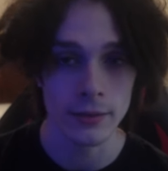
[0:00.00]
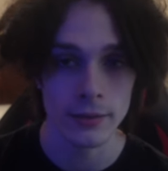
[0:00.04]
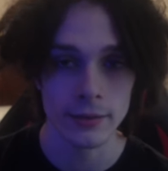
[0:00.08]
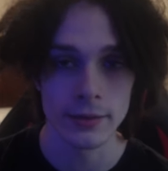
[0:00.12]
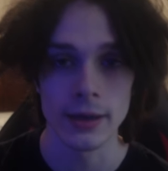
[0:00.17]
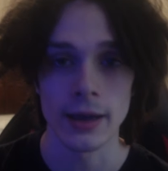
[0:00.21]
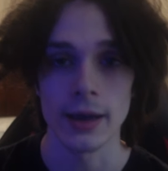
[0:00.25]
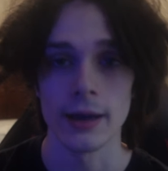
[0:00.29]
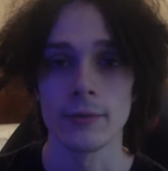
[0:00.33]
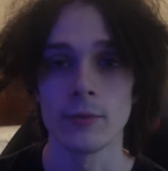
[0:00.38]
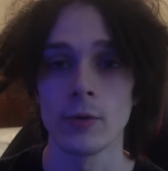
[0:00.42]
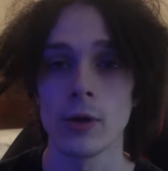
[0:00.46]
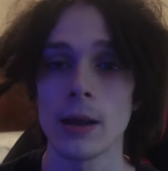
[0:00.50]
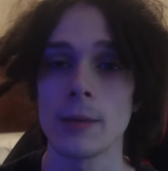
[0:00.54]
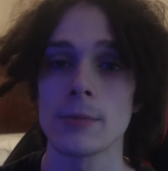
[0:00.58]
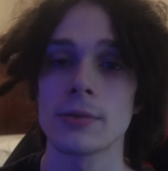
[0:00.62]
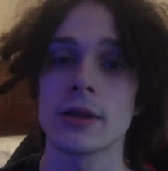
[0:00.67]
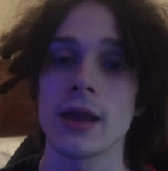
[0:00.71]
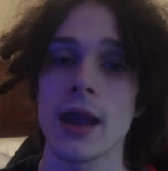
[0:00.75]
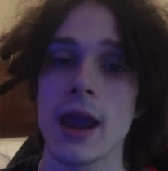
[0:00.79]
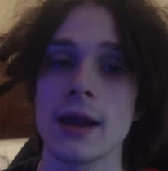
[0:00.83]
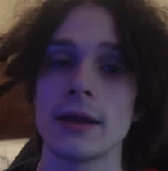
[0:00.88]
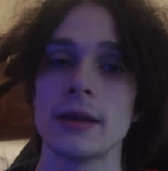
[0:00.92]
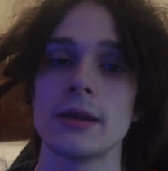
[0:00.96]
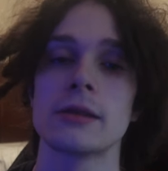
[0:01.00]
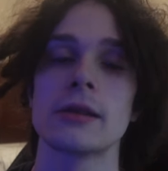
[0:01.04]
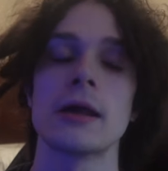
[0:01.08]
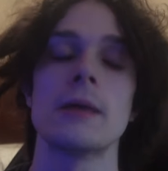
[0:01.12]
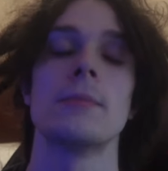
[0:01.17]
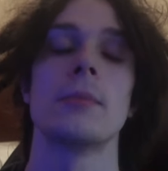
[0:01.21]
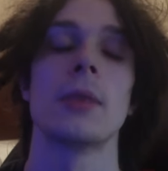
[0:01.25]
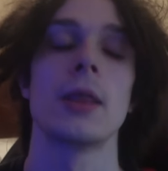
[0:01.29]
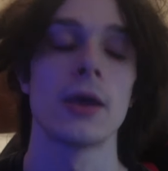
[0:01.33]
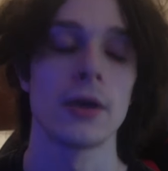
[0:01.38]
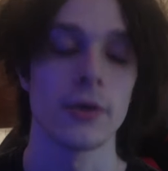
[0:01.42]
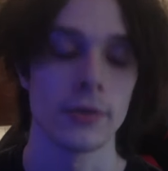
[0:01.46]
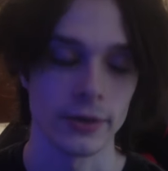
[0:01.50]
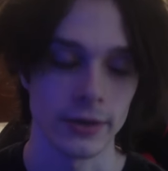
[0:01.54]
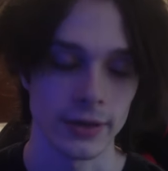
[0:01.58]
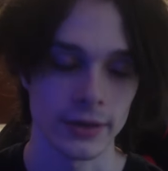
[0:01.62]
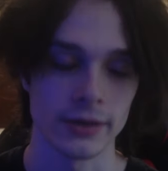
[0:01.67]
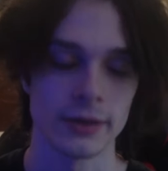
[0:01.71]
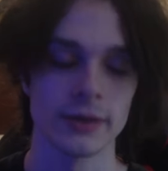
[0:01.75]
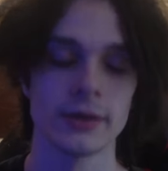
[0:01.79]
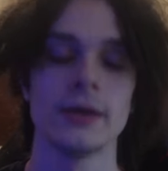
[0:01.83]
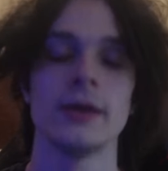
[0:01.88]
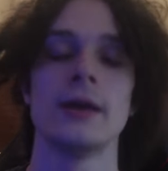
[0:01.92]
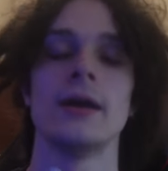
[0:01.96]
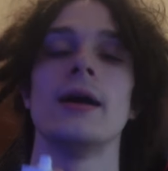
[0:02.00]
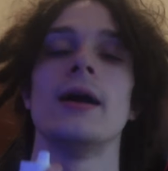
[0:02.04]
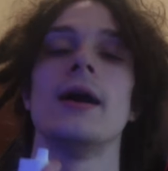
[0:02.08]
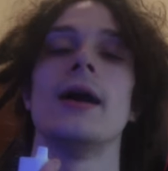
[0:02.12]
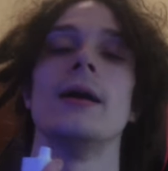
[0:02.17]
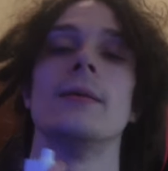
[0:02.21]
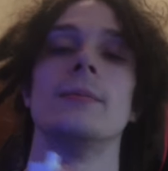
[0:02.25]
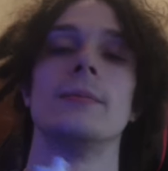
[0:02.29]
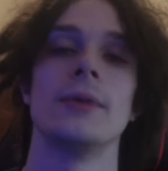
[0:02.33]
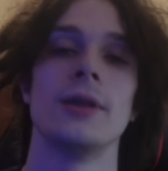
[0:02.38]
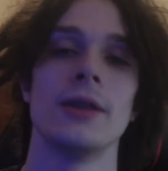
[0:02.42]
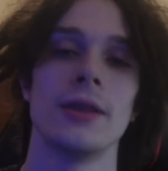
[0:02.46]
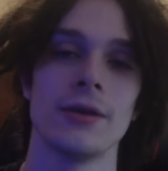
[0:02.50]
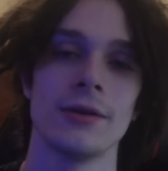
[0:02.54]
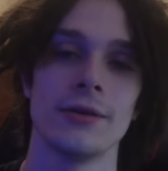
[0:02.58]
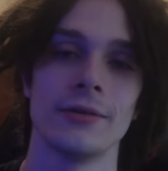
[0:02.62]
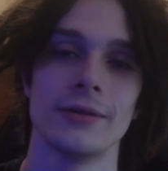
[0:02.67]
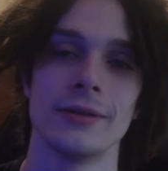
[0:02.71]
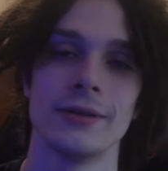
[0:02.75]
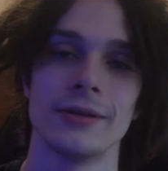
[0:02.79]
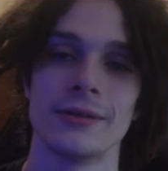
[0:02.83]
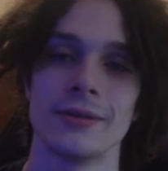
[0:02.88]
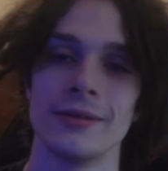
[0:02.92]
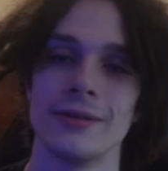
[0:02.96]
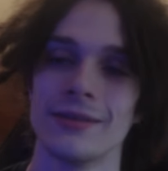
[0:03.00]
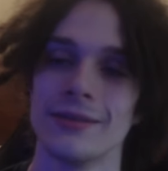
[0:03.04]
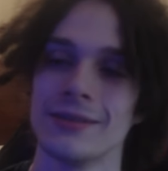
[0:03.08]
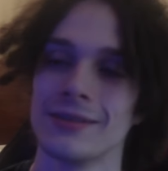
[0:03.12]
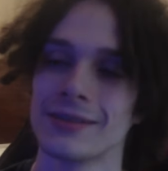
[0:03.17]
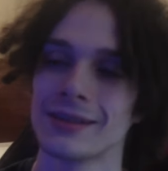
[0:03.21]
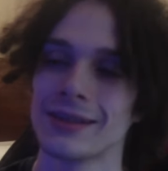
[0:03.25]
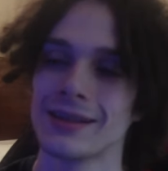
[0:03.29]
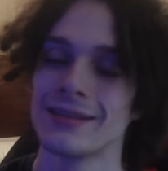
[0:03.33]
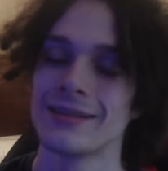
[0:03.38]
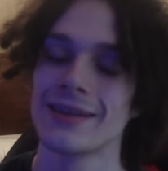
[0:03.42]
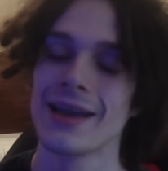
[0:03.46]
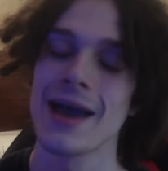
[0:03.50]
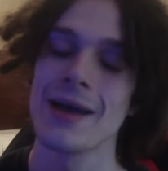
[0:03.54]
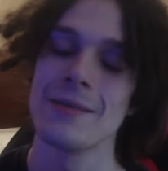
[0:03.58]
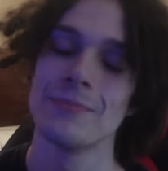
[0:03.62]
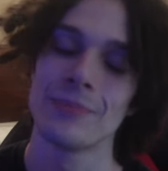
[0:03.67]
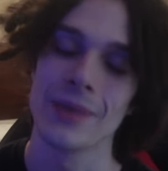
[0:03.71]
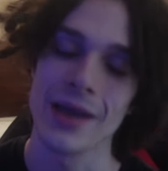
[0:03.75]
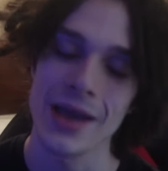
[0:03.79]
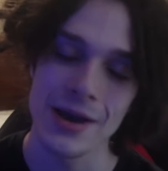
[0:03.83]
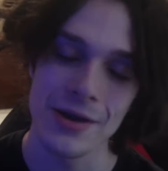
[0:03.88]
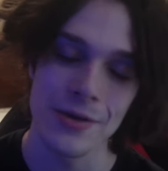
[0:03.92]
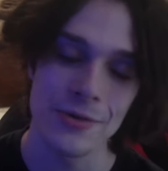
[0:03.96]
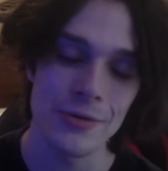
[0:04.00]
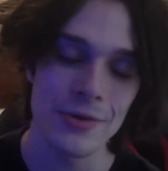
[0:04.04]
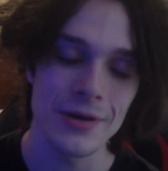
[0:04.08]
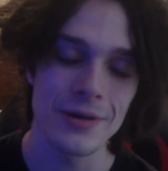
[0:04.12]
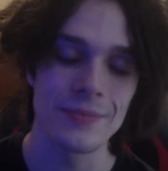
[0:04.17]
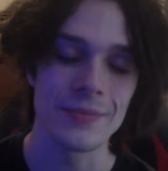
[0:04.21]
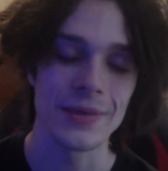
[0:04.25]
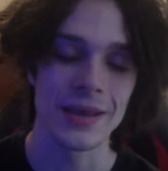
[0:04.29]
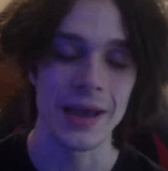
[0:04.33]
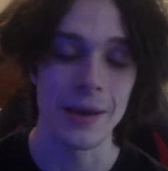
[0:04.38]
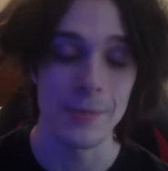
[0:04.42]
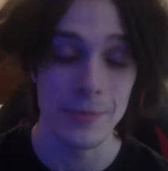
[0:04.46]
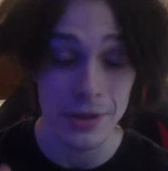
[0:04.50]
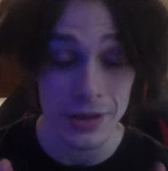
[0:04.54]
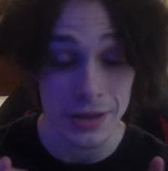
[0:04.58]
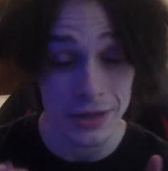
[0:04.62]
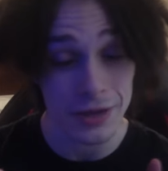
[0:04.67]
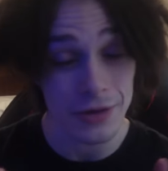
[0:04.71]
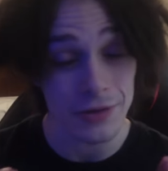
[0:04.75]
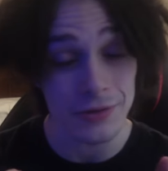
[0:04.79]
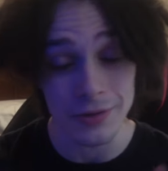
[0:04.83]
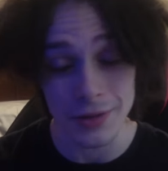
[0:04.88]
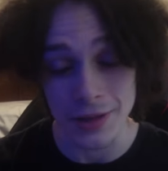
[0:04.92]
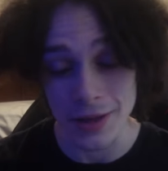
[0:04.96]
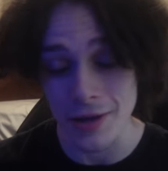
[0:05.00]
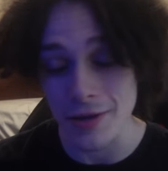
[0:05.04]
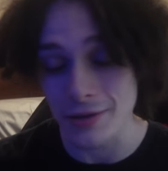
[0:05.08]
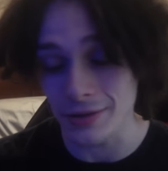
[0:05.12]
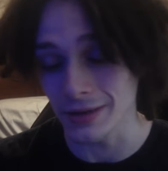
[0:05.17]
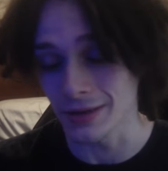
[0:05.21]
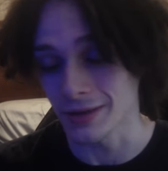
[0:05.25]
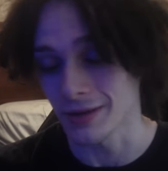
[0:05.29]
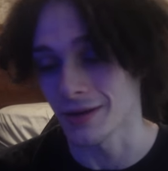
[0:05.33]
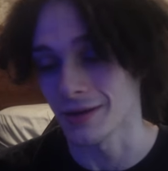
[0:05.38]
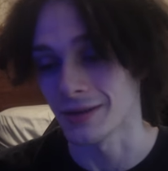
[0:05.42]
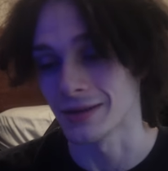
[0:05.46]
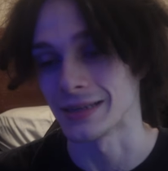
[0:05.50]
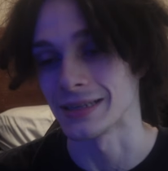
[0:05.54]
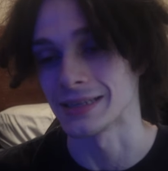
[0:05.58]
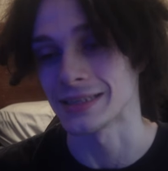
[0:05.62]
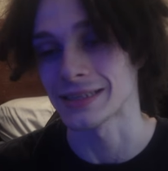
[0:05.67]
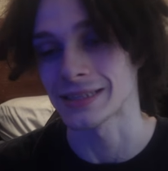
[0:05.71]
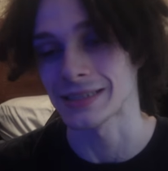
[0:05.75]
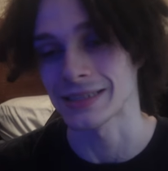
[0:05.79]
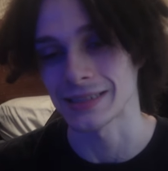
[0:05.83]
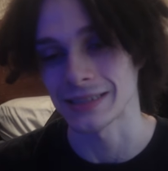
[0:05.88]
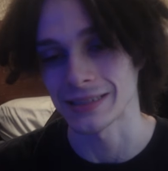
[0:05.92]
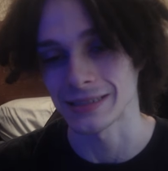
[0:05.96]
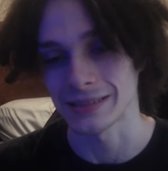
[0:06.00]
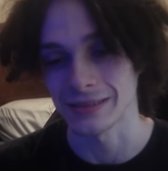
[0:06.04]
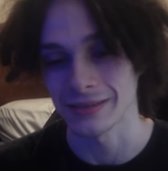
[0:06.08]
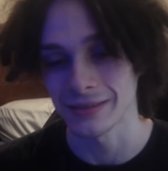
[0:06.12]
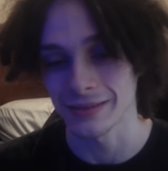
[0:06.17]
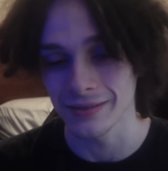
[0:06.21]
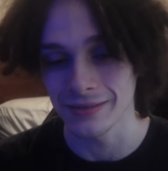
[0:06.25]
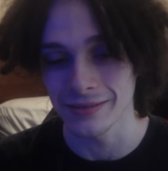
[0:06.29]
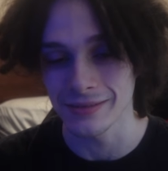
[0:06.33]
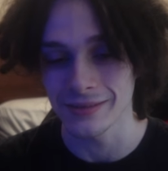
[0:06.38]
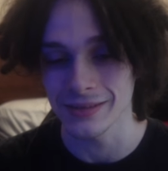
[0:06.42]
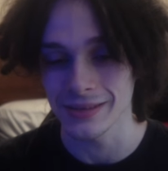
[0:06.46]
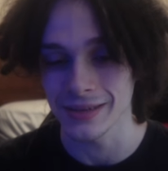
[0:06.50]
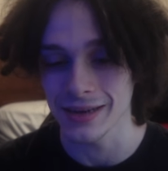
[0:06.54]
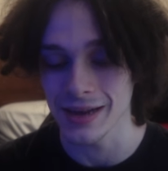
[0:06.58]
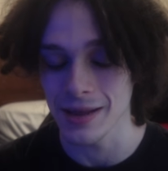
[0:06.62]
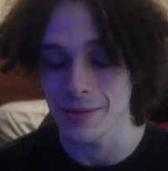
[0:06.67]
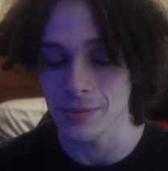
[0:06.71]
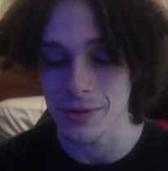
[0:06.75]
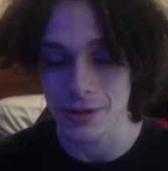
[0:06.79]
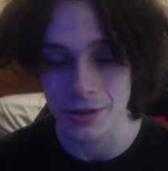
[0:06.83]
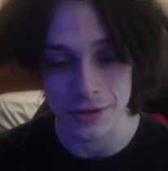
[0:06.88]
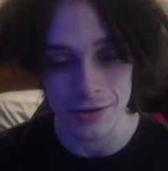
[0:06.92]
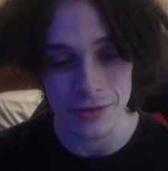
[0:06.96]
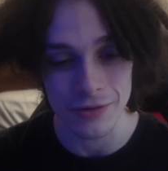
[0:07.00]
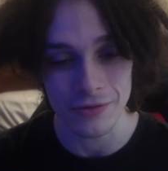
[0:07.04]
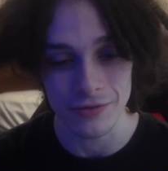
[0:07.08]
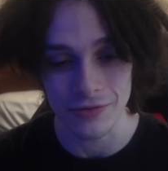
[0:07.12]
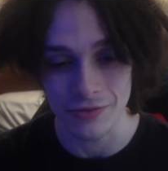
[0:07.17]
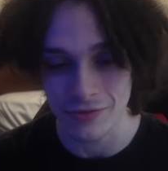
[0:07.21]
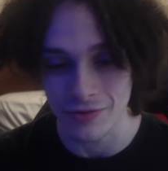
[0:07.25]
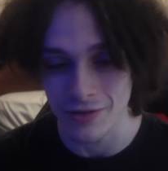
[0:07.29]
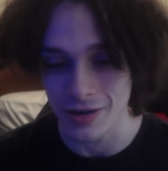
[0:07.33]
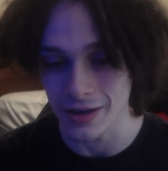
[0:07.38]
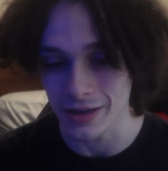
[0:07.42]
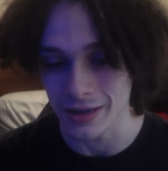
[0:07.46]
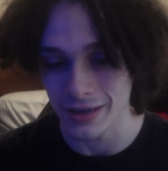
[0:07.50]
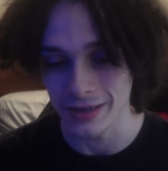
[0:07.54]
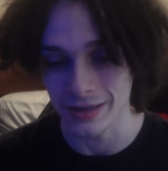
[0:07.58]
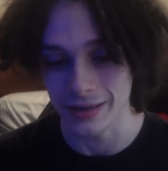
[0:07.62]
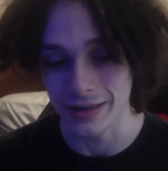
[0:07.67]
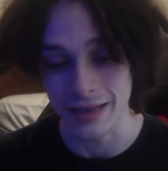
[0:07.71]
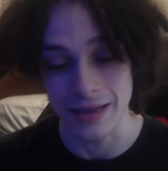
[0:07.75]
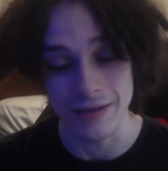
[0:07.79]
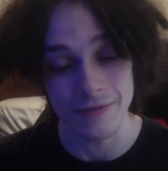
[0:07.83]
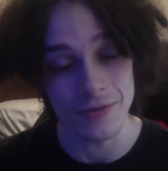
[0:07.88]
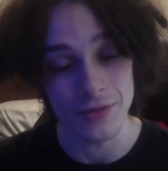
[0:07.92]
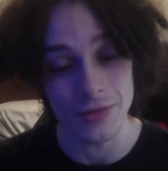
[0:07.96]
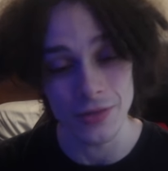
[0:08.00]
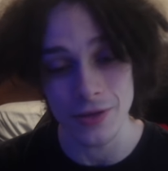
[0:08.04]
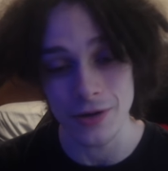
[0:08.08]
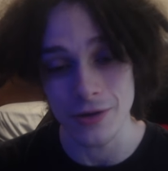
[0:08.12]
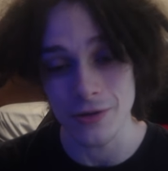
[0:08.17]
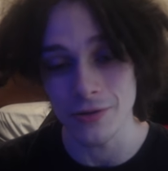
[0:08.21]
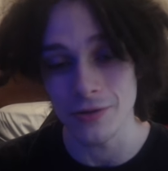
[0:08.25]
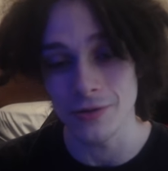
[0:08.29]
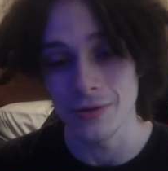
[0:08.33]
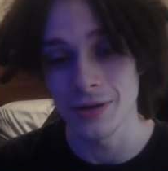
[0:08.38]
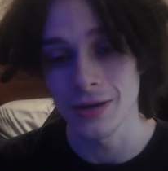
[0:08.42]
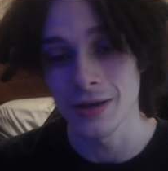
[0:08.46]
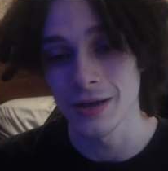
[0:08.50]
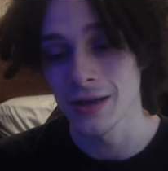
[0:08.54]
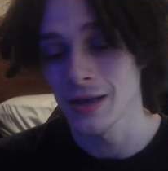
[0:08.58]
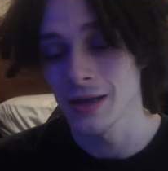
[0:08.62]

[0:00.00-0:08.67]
yeah, what I'm saying is I'm learning. I'm learning, you know what I'm saying? You gotta bear with me. I'm still learning all this shit, you know what I'm saying? I'm still fucking, even though